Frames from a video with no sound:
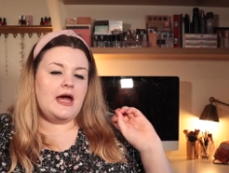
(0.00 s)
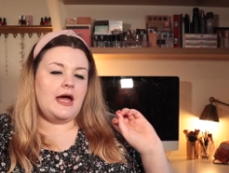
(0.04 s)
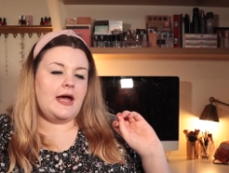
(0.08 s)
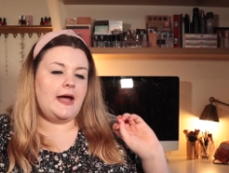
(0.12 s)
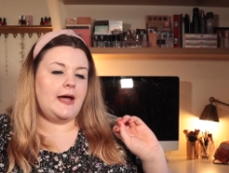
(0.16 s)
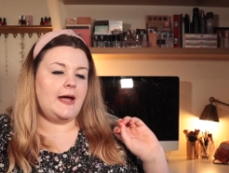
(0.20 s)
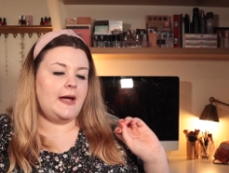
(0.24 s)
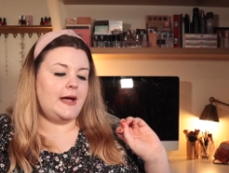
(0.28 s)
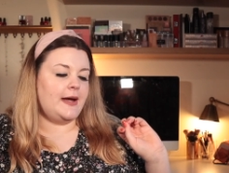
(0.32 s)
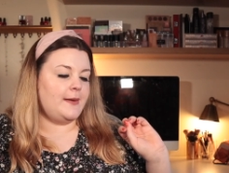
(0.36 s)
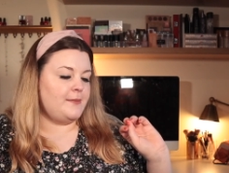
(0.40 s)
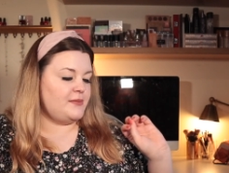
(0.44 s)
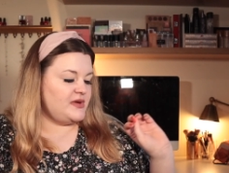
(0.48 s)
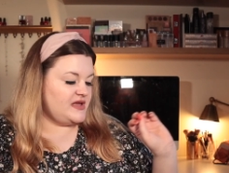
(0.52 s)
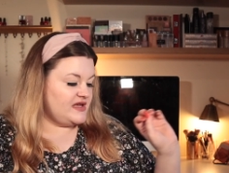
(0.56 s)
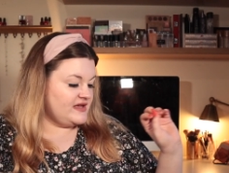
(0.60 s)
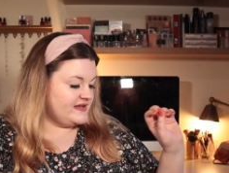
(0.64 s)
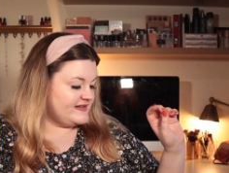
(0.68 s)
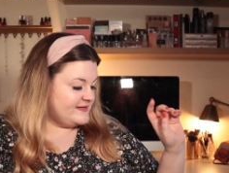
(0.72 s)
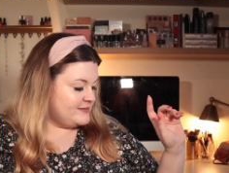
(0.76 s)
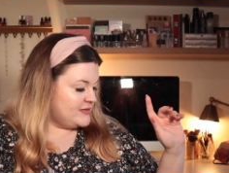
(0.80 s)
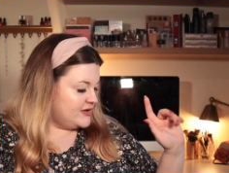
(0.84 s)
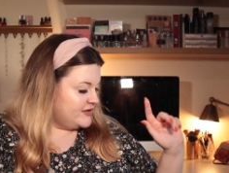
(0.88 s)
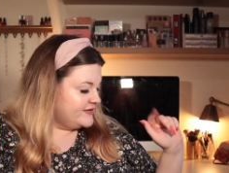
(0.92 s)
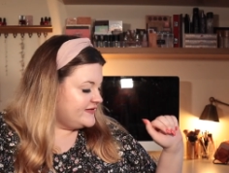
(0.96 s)
uh,
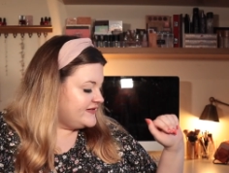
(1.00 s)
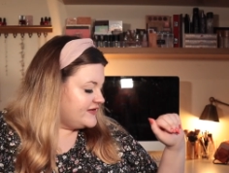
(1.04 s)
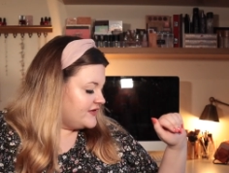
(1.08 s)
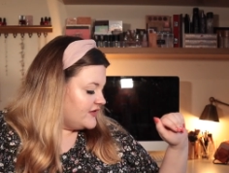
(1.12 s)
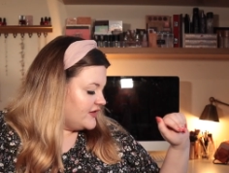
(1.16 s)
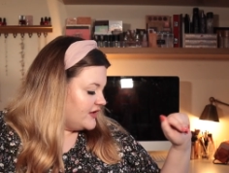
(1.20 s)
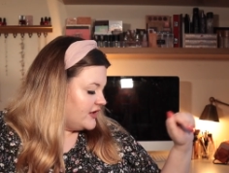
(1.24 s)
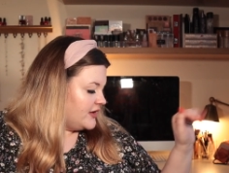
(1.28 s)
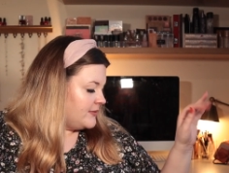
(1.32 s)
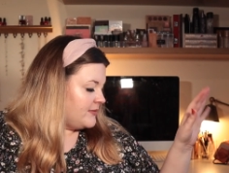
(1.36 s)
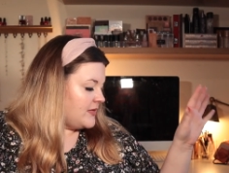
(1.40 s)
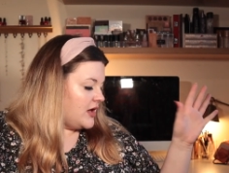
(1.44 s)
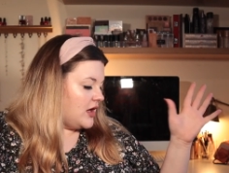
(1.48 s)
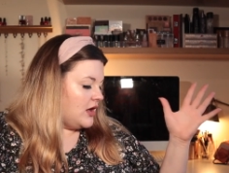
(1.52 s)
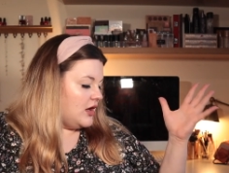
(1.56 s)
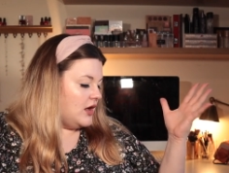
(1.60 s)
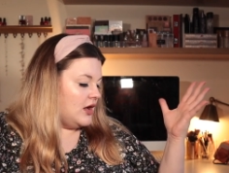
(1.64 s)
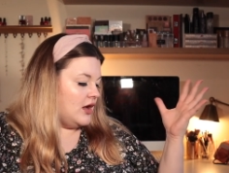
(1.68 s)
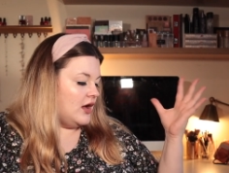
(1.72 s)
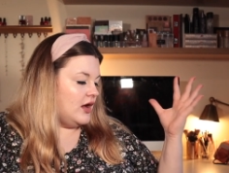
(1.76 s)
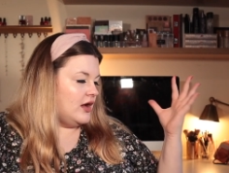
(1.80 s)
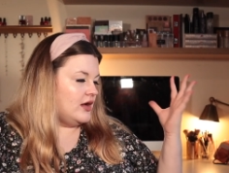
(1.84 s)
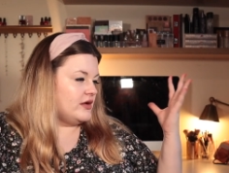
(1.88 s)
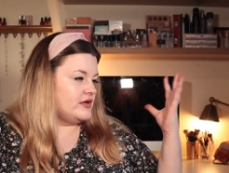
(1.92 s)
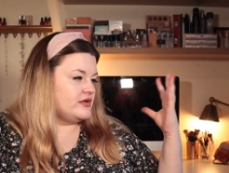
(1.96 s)
because most of them
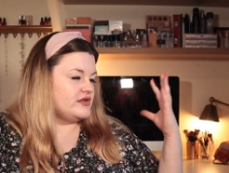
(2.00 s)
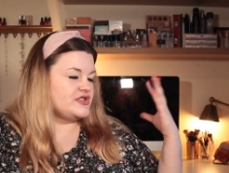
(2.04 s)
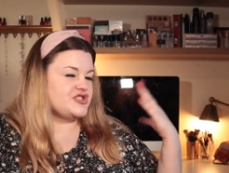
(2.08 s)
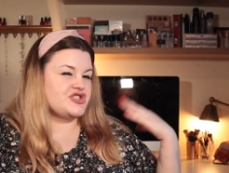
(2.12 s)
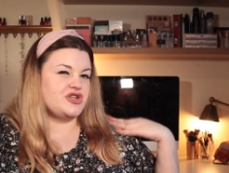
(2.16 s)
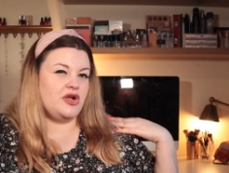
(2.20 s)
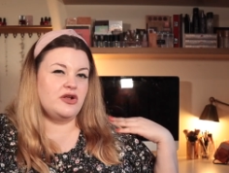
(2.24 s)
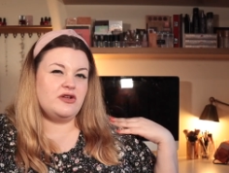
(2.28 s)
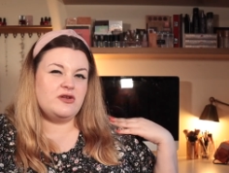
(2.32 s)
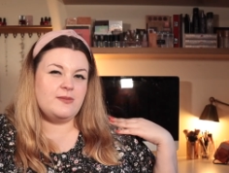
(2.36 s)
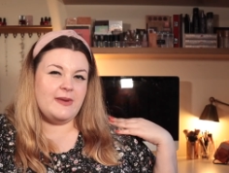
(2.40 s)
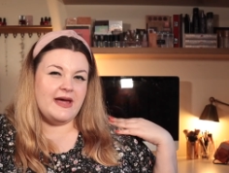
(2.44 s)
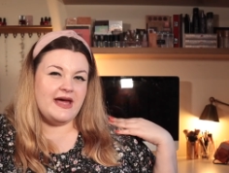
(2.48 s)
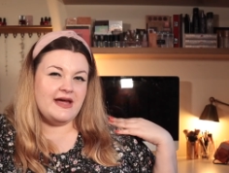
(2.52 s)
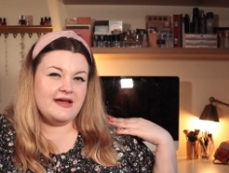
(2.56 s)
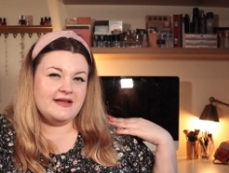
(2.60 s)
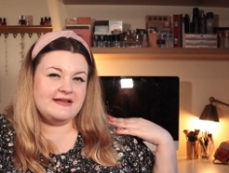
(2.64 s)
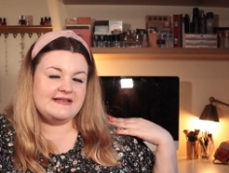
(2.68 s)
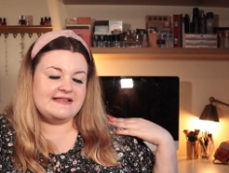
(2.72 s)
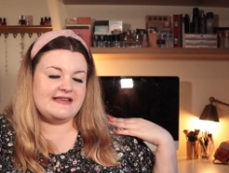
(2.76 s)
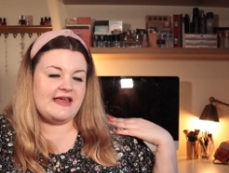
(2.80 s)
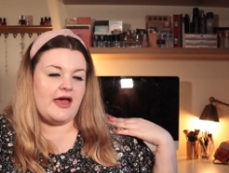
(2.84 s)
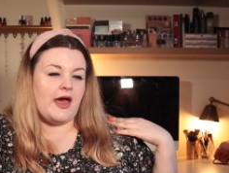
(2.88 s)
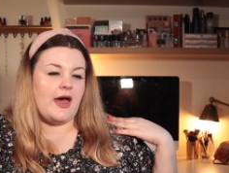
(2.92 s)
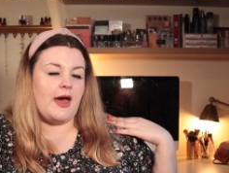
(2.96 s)
are shoulder
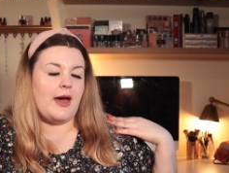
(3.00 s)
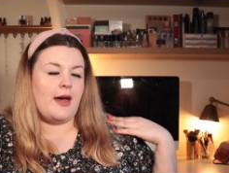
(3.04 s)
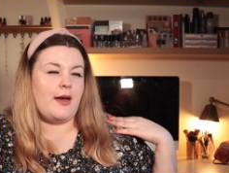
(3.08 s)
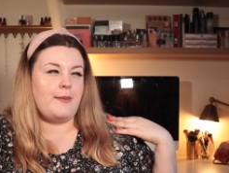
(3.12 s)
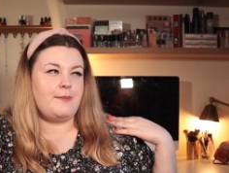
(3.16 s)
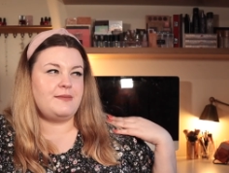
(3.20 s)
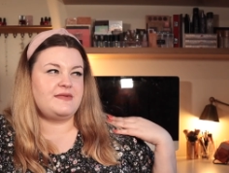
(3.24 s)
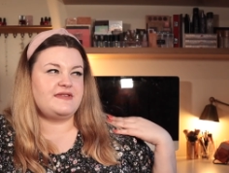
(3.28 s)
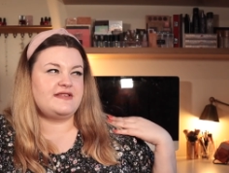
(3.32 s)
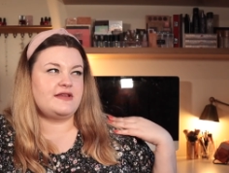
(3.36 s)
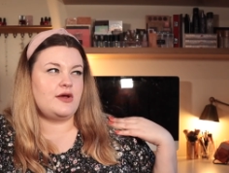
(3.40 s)
bags um,